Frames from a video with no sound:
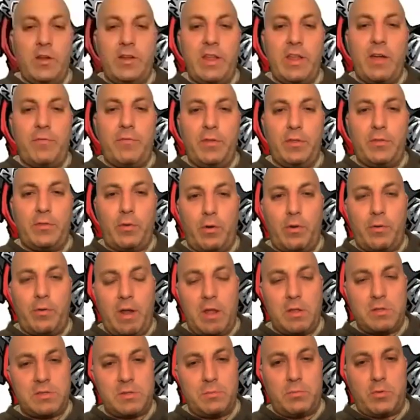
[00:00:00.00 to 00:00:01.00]
definitely throwing
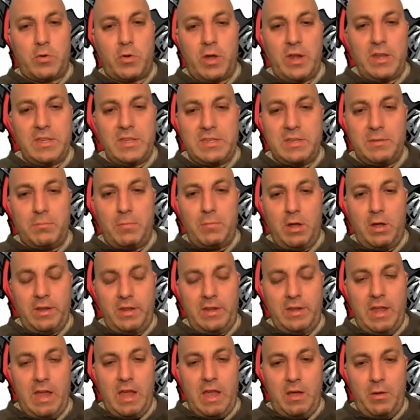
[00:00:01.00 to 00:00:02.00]
around some crazy
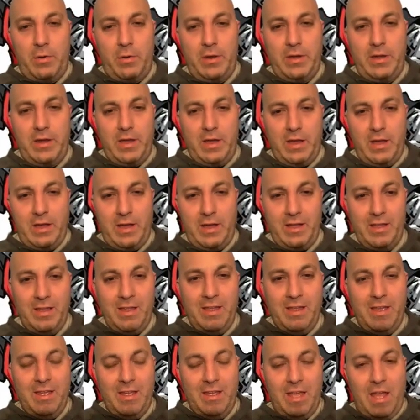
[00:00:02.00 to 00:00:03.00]
money now. And
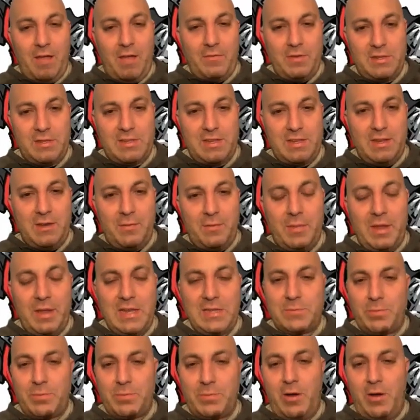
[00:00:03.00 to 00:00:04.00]
obviously in the
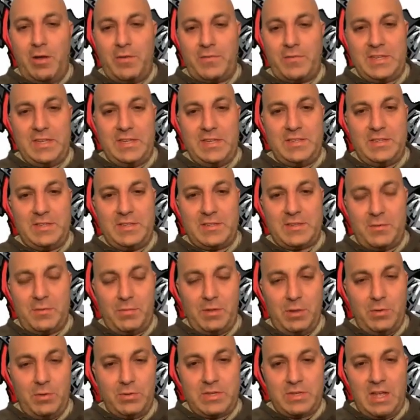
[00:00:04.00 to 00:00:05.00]
baseball offseason, some
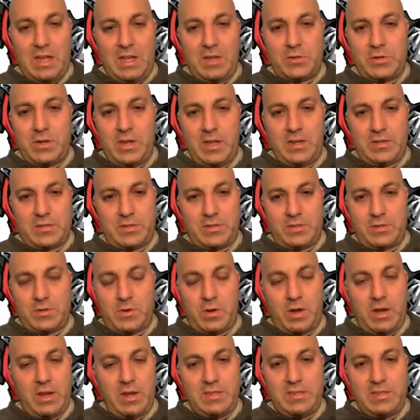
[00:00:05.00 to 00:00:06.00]
of those contracts, it's
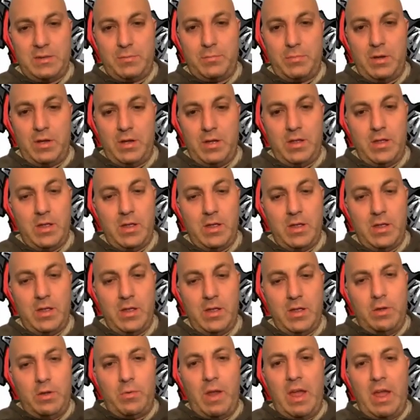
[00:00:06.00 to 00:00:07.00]
crazy. But
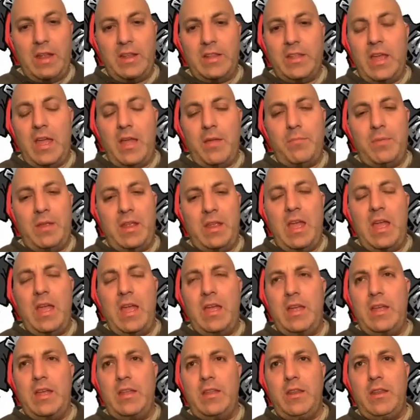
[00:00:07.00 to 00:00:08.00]
you're right, the
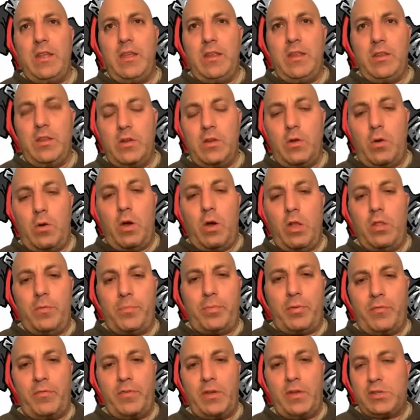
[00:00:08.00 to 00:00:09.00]
NBA and you know, all the
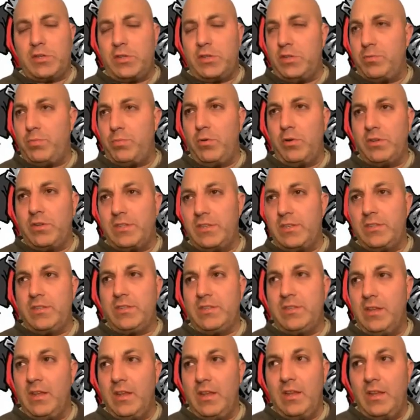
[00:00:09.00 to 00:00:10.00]
professional sports,
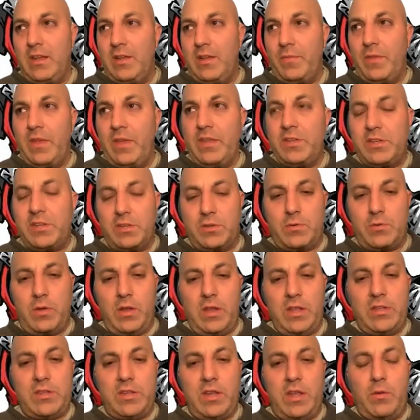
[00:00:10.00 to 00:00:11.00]

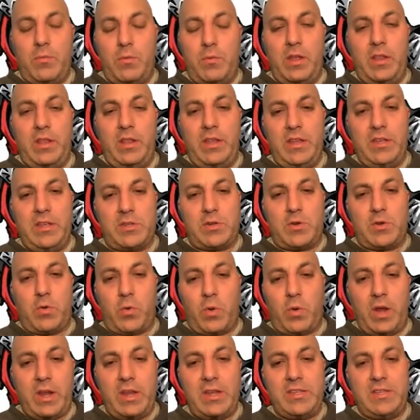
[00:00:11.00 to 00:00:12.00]
it really is
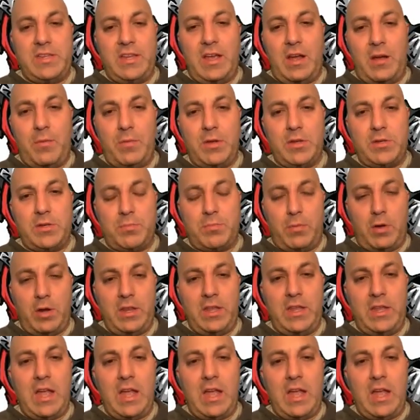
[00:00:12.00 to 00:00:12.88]
crazy how much money